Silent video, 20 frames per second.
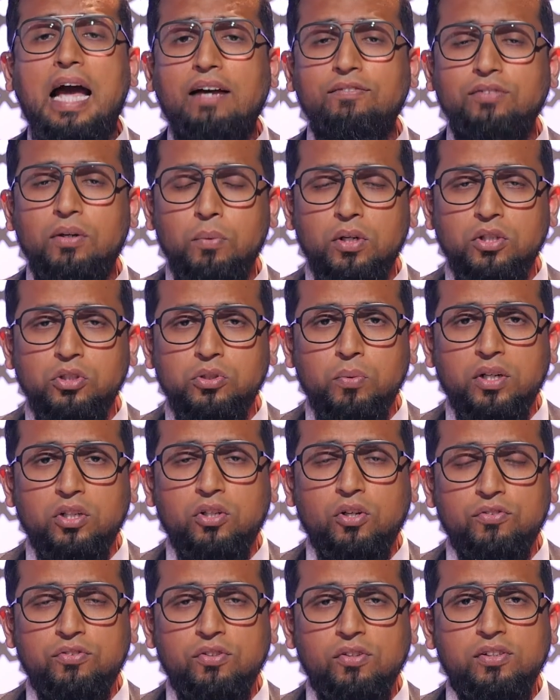Have a one-to-one
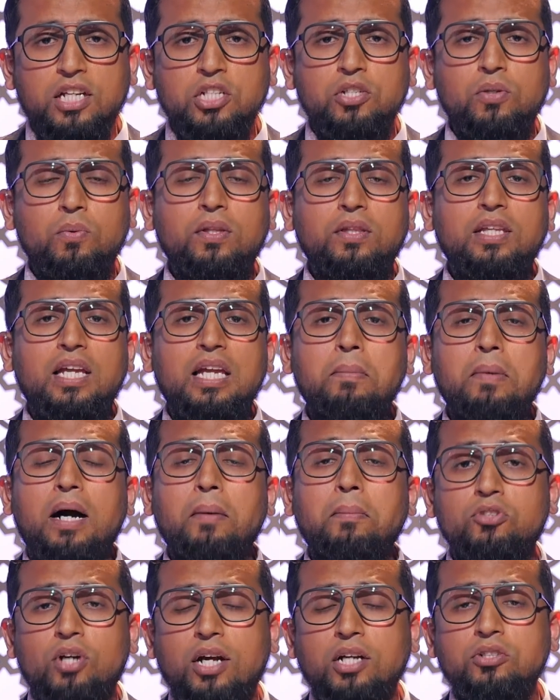consultation with the
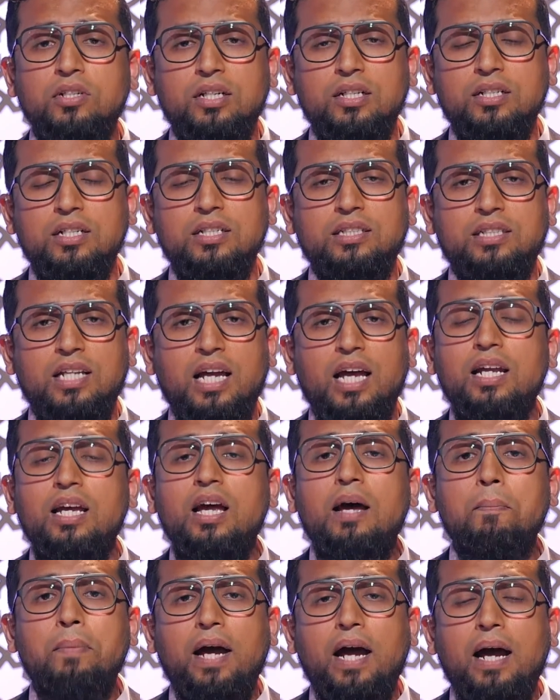imam. Try to understand.
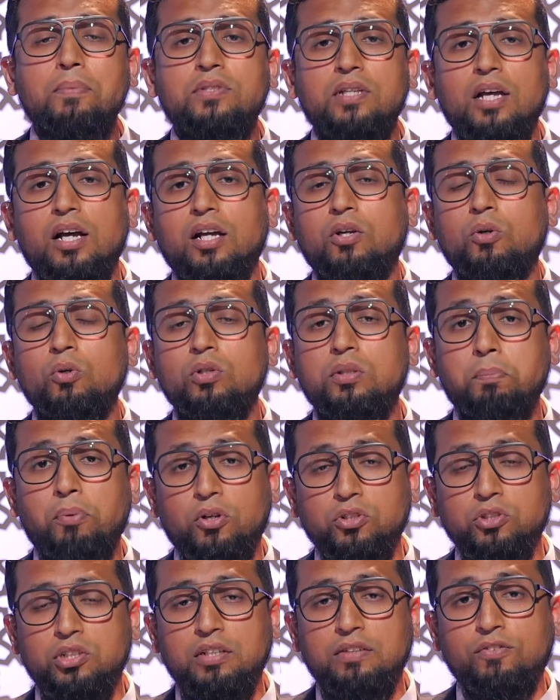Perhaps a good,
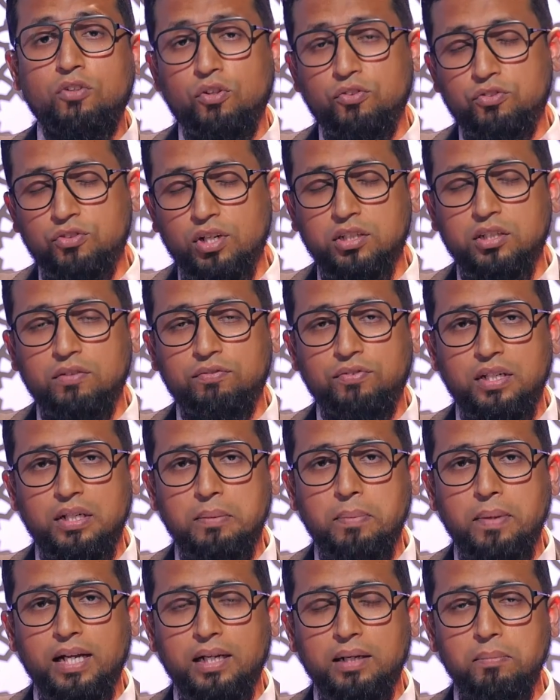positive, constructive
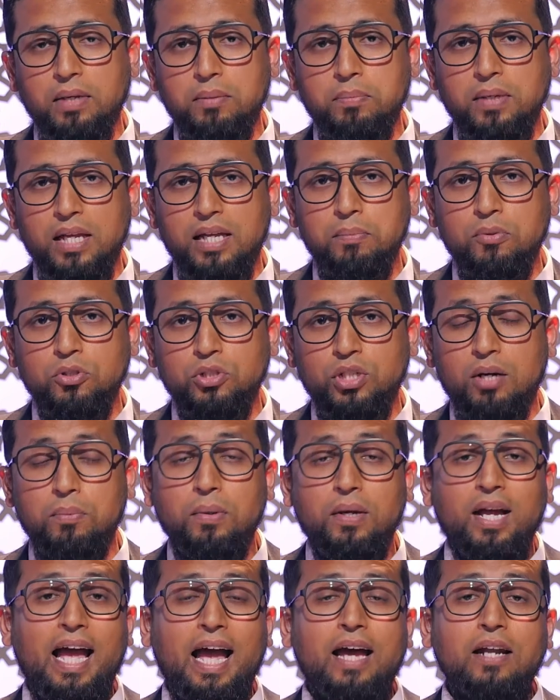feedback may be able to
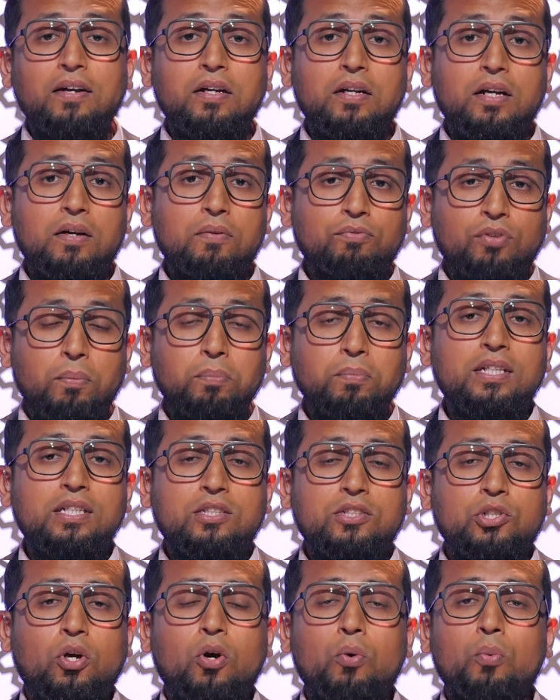help. And from
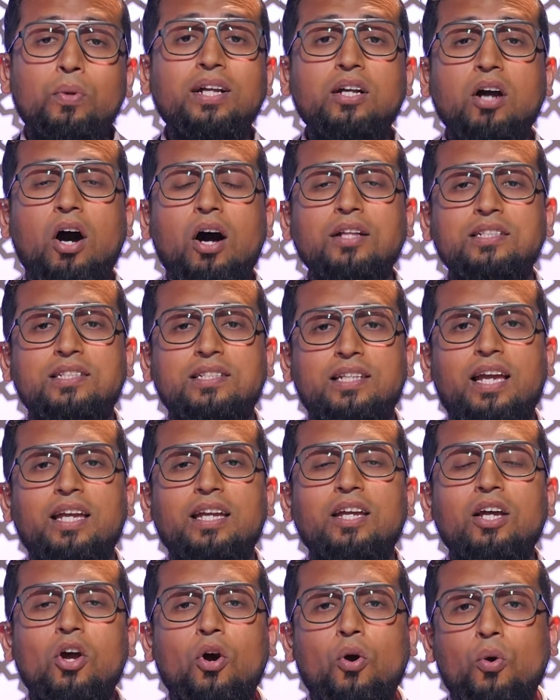this show, we can't
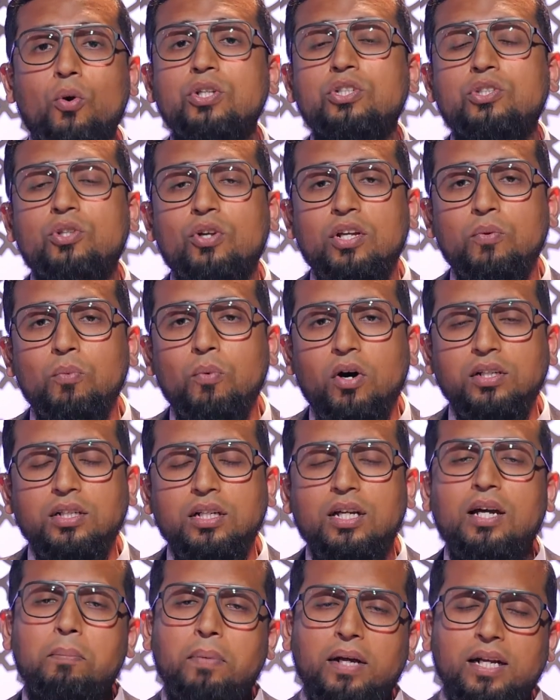say who is doing
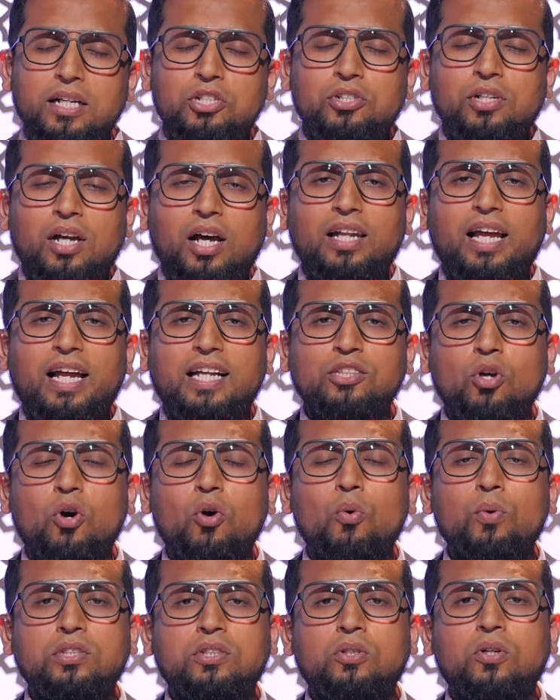what, but inshallah, it's
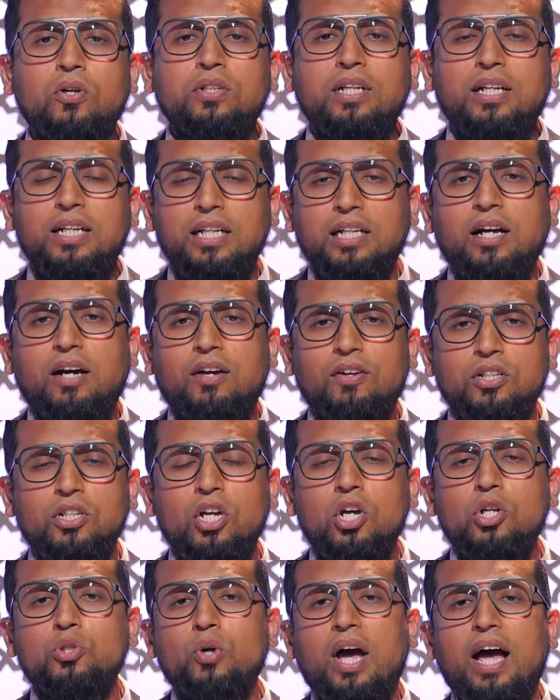always good and encouraged
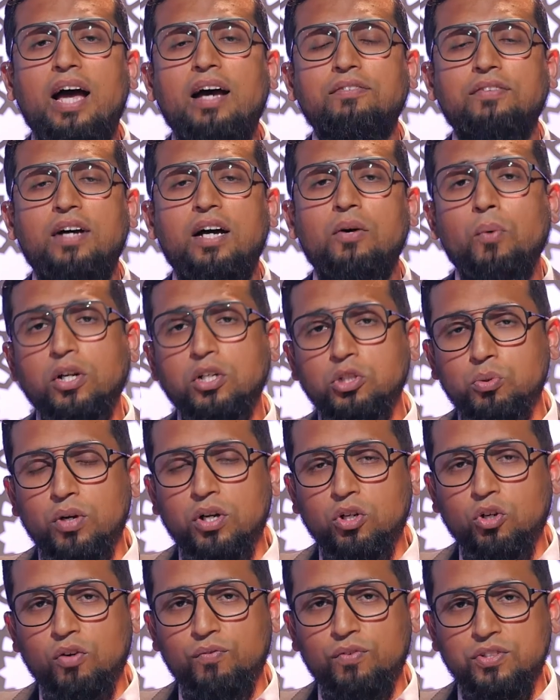to have a
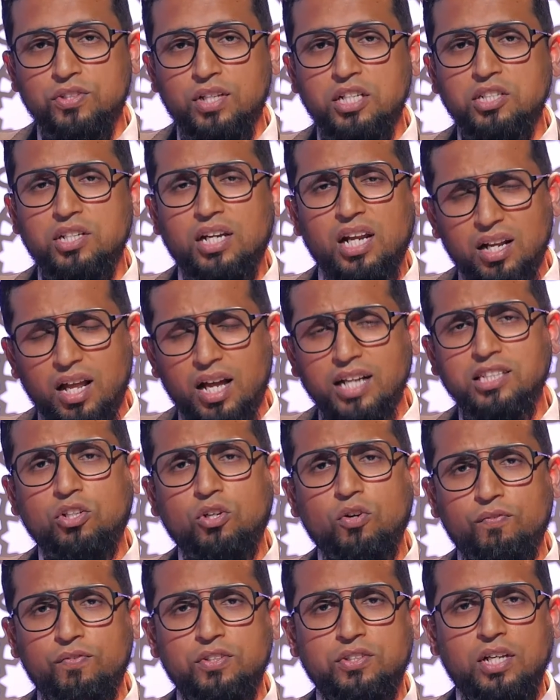one-to-one conversation, a nice
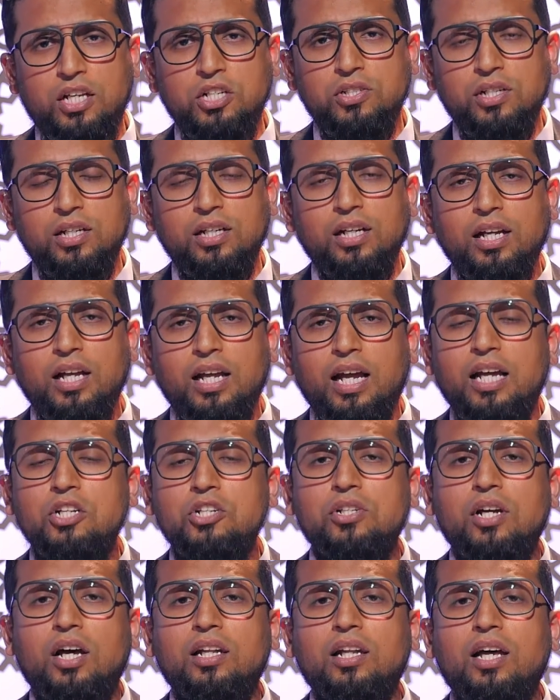conversation, and
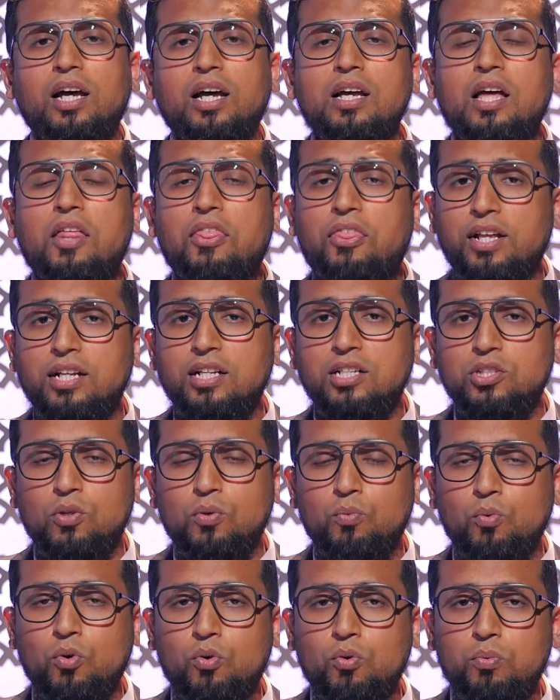inshallah, things
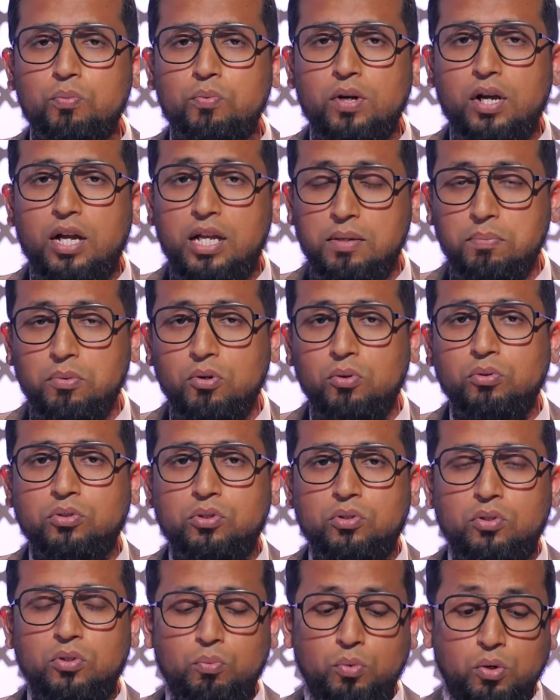will
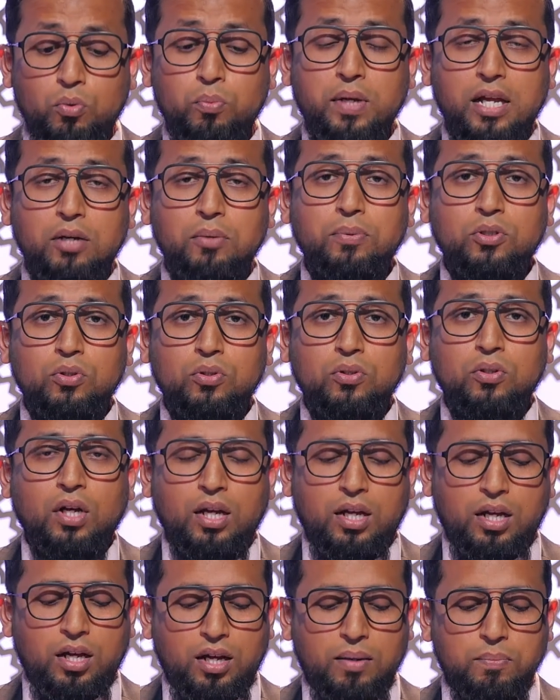be able to
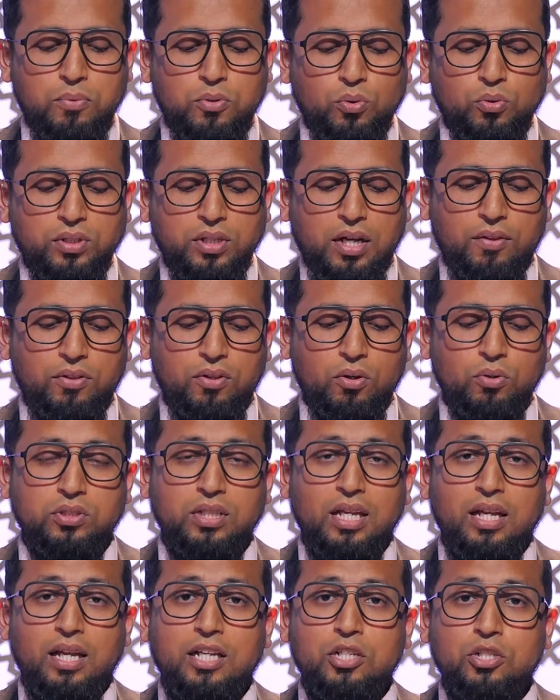sort out
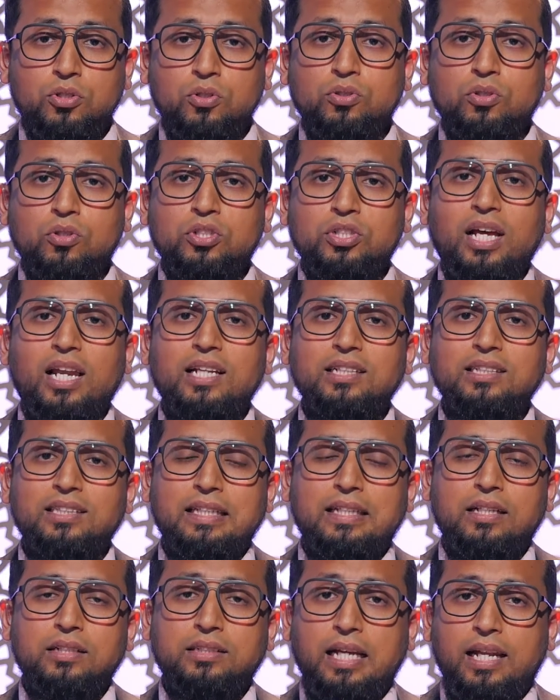those issues or
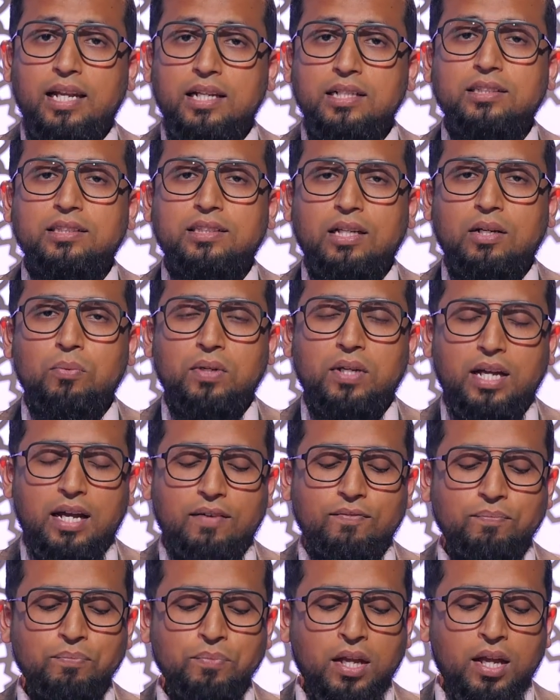challenges that we
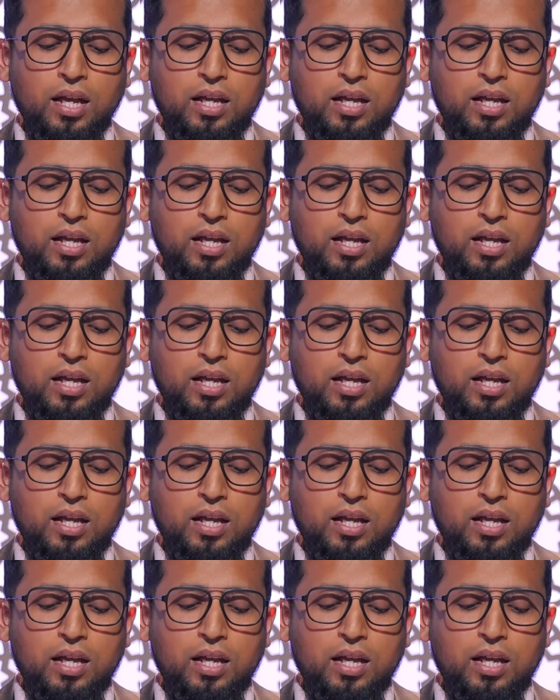have.